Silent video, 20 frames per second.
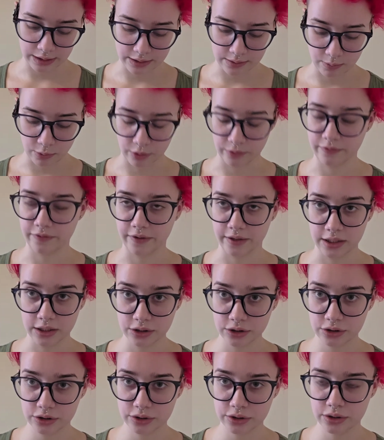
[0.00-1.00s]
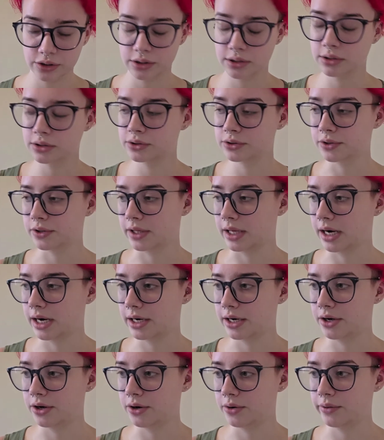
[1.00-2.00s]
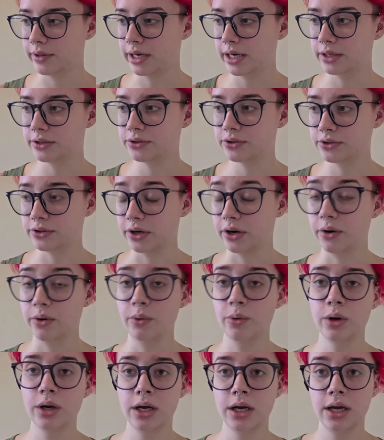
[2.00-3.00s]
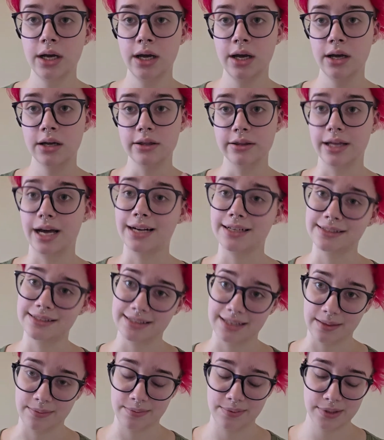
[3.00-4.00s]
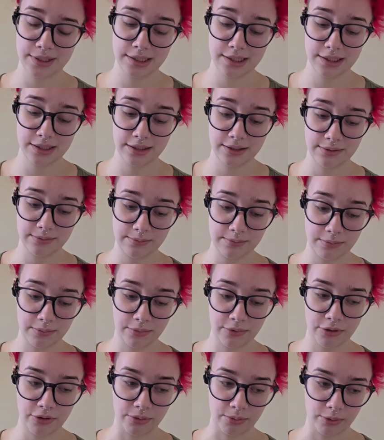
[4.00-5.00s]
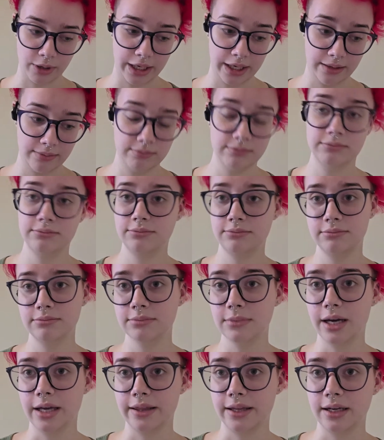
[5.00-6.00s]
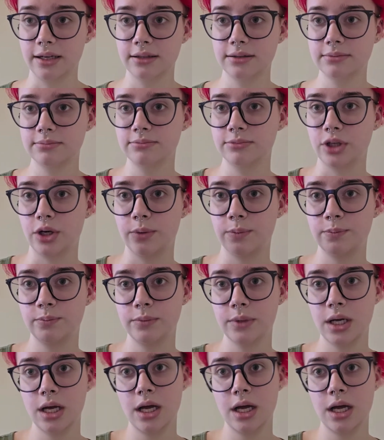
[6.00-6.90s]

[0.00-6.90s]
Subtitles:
at least more finished so that I can do that. So that is step 3, I think. So